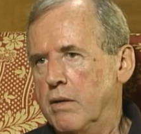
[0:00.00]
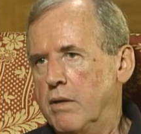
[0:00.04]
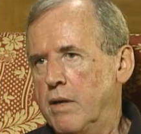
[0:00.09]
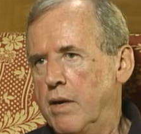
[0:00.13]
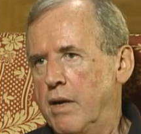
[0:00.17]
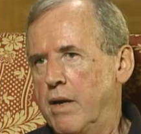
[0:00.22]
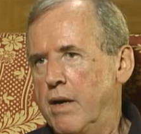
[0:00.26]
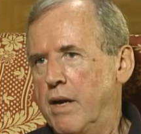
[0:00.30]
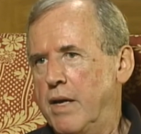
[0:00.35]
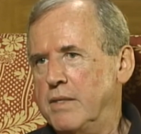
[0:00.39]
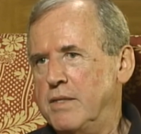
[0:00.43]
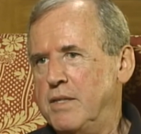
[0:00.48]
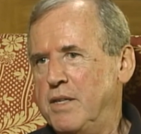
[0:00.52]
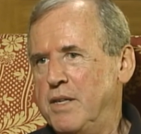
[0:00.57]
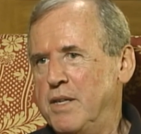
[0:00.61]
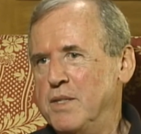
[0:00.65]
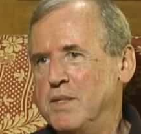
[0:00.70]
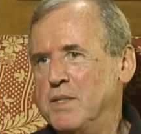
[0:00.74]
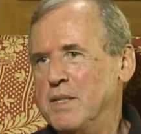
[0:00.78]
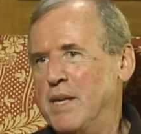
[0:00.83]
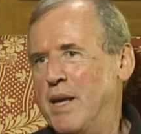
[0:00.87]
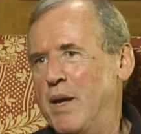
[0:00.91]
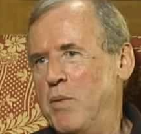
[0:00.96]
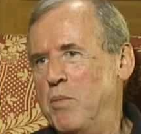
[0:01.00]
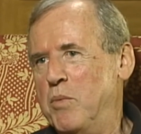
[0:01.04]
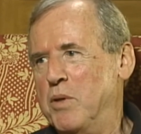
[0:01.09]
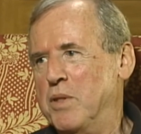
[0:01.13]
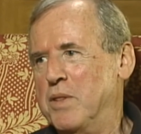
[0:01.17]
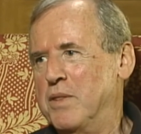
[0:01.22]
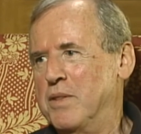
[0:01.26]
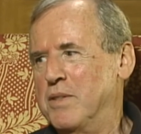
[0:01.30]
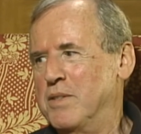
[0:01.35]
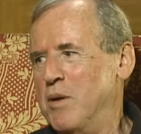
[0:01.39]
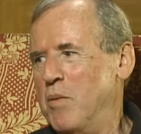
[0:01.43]
uh, as he is, say,
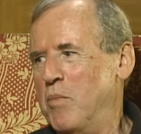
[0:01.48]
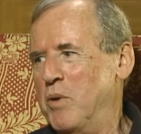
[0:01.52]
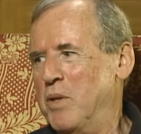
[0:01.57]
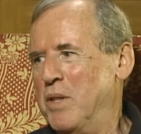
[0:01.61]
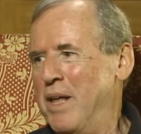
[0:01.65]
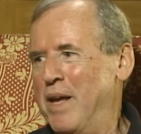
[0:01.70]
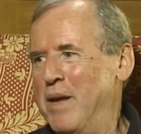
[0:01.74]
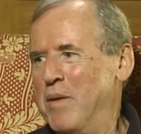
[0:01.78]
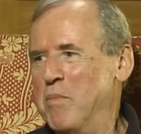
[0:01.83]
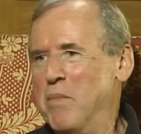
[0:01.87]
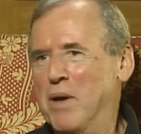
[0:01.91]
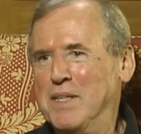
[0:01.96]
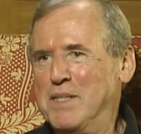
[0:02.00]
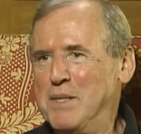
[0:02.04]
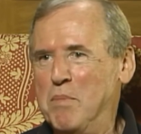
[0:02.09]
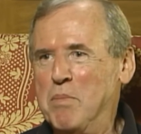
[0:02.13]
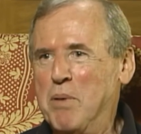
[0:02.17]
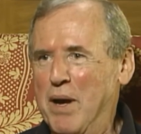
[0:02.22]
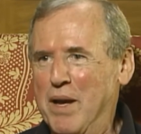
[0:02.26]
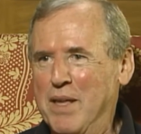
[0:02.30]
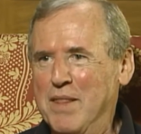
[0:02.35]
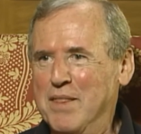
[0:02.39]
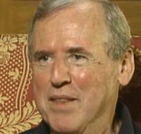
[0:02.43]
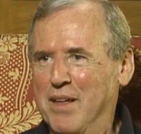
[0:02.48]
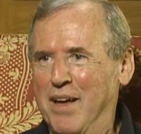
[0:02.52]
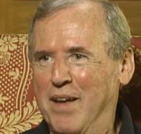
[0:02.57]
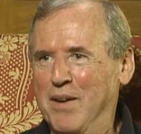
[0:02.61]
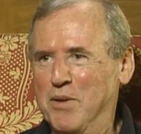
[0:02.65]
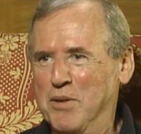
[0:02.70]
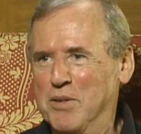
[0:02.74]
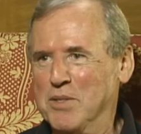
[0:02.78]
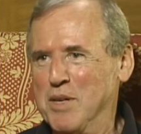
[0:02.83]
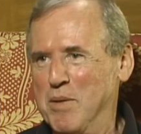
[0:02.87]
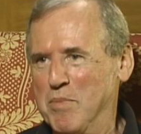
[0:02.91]
with someone like Monty
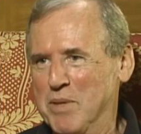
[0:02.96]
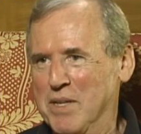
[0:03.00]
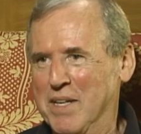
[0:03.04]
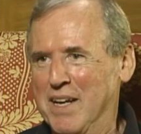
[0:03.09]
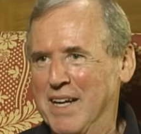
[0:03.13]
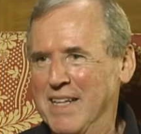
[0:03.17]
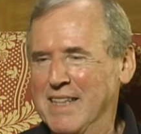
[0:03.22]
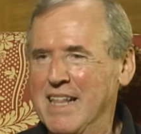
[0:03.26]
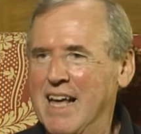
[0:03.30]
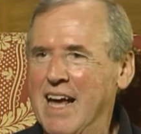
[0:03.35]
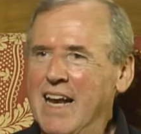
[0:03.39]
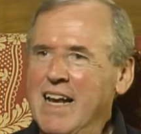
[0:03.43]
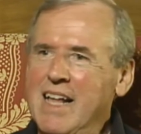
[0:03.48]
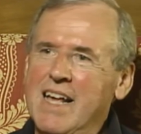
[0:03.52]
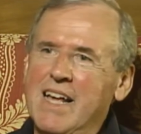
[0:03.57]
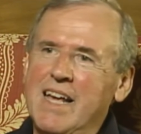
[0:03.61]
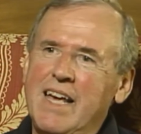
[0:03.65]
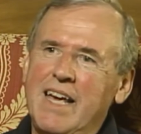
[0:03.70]
Python or something like that.